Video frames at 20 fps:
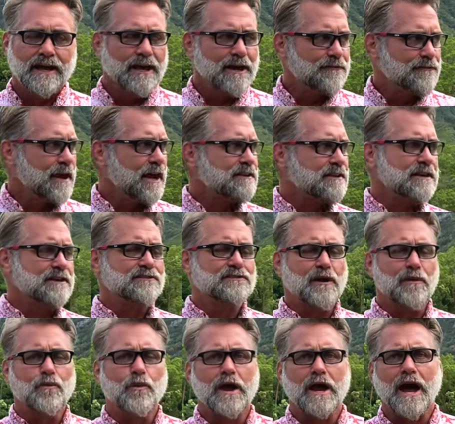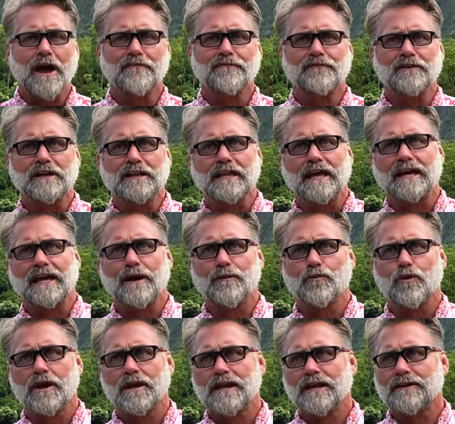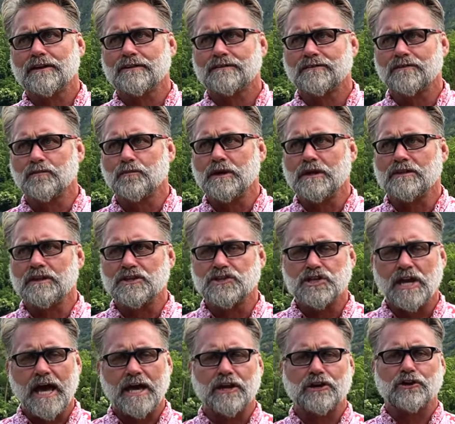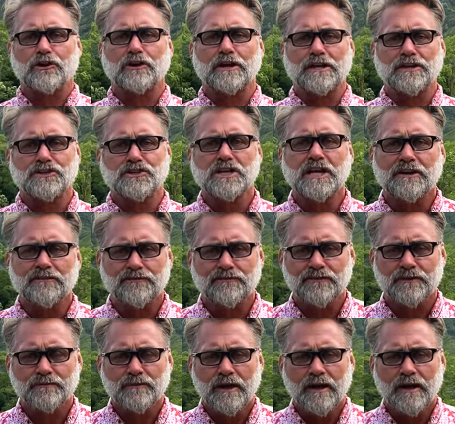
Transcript: In fact, in some way, I feel like I'm running to be the janitor in chief.